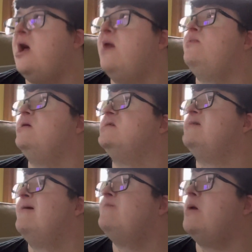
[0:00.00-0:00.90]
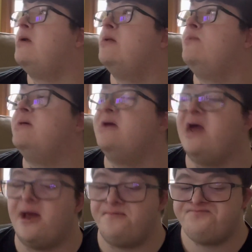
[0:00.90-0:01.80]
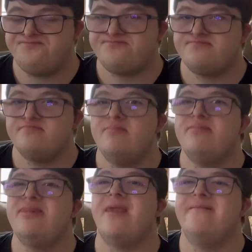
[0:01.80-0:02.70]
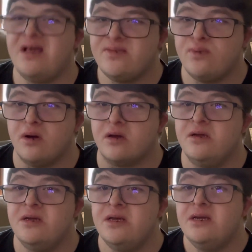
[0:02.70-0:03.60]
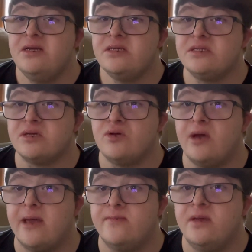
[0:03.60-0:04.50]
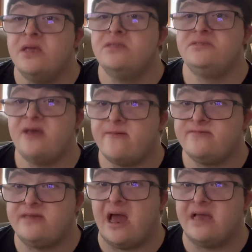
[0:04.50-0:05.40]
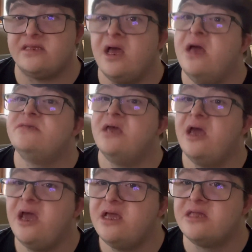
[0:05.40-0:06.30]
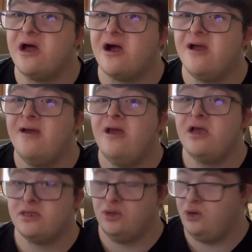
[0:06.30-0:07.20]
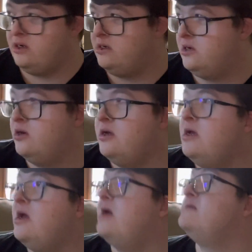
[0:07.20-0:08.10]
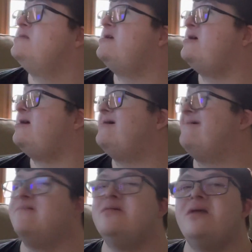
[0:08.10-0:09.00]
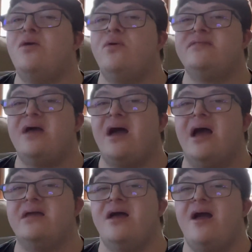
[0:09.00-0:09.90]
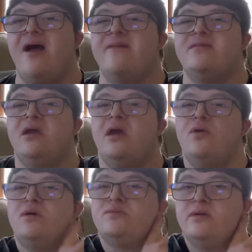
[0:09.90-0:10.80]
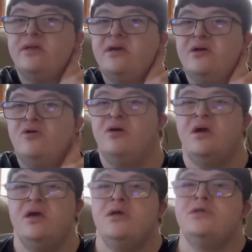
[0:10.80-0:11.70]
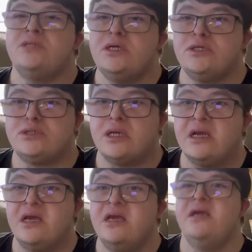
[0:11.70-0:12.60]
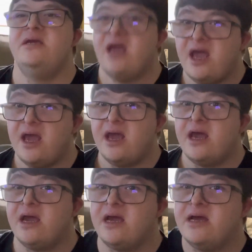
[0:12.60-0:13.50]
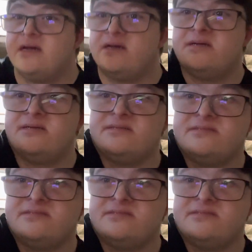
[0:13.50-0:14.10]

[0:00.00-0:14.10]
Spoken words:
Please follow me at Facebook, Instagram, Snapchat, TikTok, and Twitter. And if we're done with that, I have two words for you. Sushi, yeah!